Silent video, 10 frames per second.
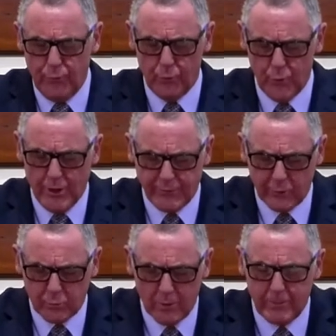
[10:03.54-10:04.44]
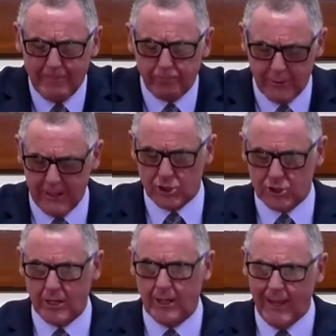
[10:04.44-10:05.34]
the word that will be preached
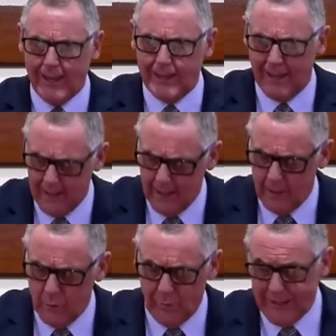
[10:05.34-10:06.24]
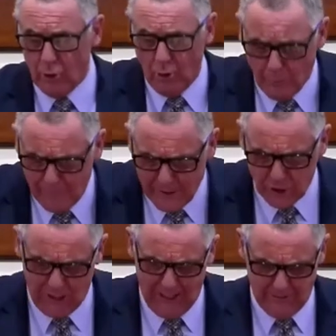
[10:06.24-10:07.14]
today, we'll all be
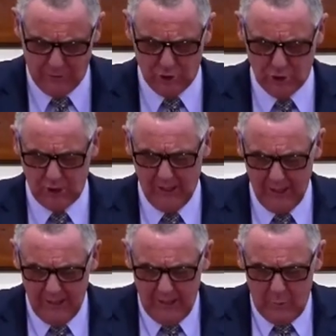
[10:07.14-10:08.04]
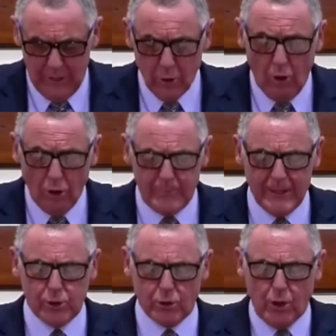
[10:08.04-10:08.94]
changed. We'll all be
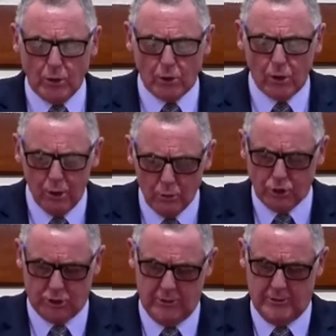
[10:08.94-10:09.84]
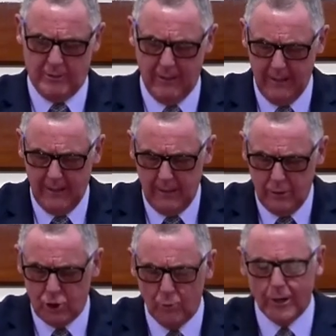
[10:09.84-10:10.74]
drawn closer
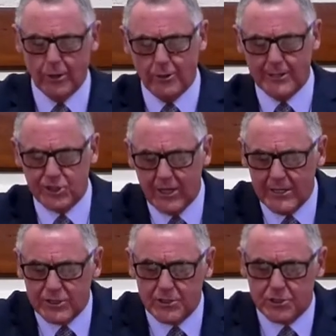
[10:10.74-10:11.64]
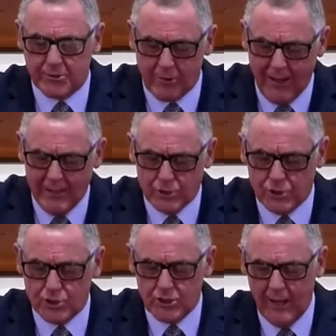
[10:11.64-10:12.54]
to our Lord Jesus
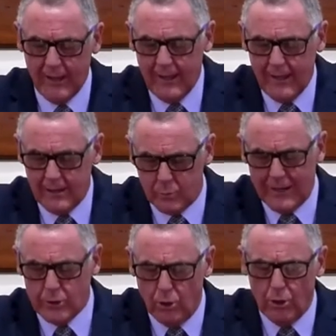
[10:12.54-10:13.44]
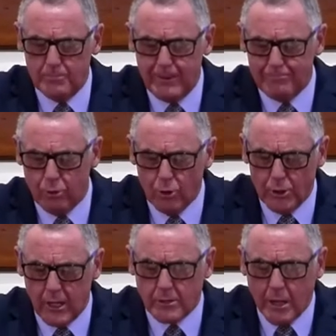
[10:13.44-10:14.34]
Christ, and we'll all be more
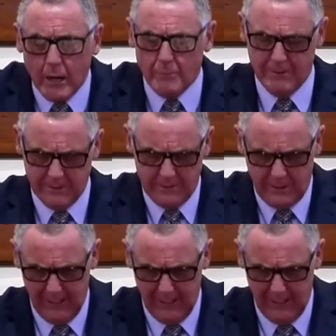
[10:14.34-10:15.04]
determined